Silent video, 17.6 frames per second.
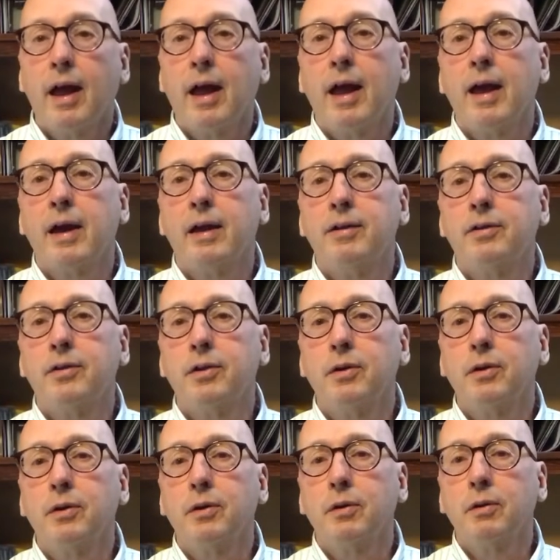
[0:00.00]
and
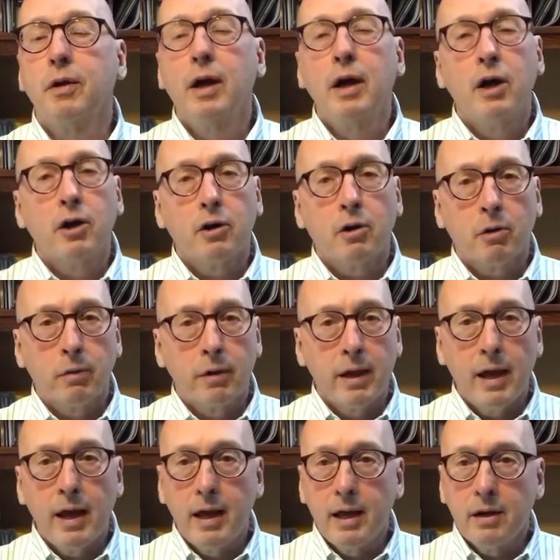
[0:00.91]
to
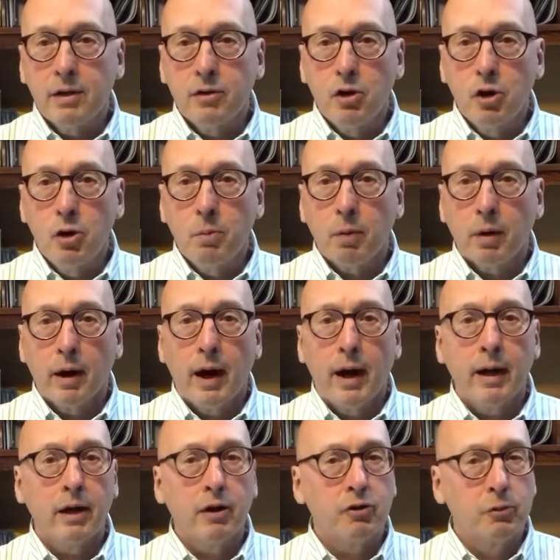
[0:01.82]
create new
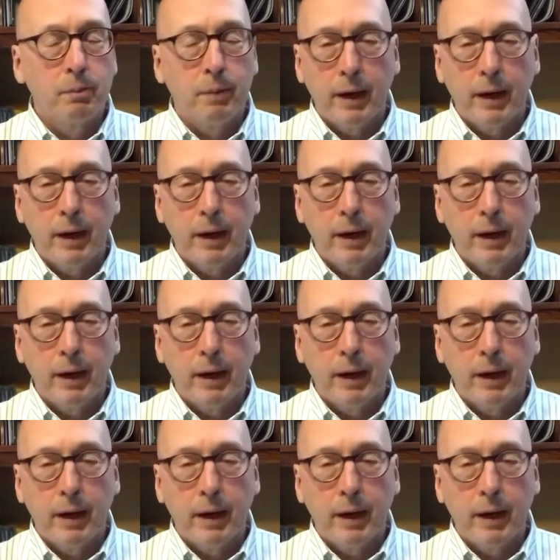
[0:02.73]
products,